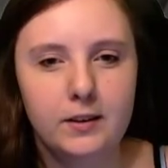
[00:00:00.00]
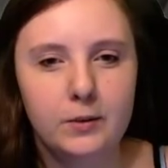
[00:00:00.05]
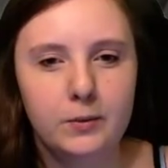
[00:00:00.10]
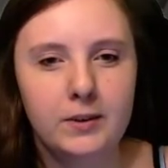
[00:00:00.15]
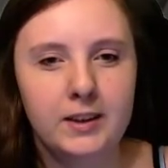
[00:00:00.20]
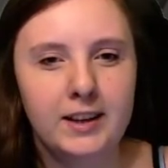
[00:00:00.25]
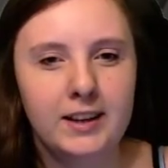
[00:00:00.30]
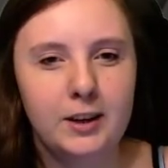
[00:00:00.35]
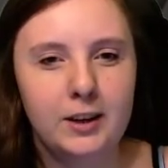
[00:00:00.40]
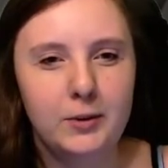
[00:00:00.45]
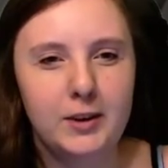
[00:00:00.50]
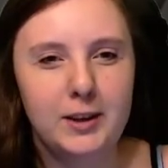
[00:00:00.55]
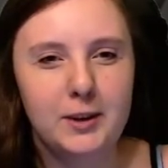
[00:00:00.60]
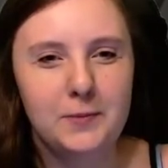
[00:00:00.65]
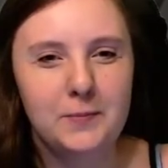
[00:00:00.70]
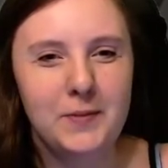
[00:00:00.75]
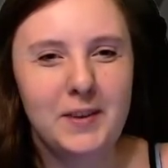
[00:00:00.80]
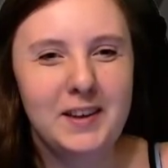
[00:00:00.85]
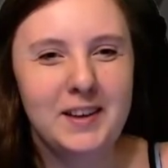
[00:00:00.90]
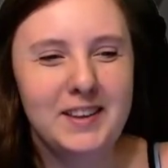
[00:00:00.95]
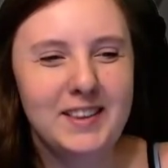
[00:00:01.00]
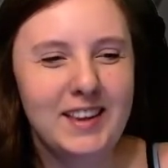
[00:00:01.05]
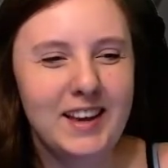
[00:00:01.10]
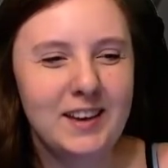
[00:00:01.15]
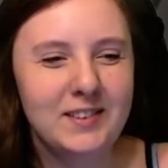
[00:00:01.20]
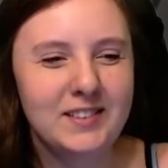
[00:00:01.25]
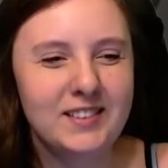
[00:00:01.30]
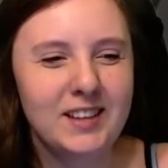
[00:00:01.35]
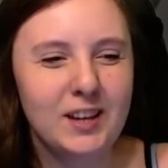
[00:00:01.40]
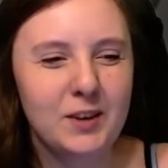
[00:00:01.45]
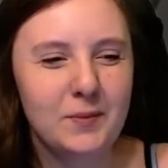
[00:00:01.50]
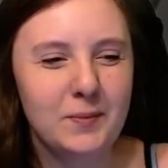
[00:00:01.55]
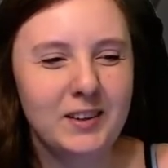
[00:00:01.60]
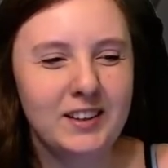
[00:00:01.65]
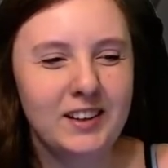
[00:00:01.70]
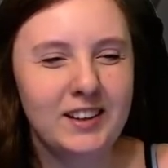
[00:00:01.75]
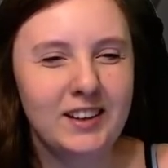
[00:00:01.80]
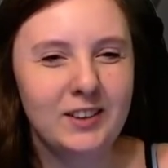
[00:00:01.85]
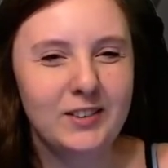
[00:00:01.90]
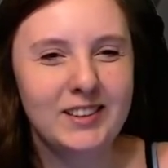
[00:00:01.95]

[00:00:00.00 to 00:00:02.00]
Well, anyway, they have some money now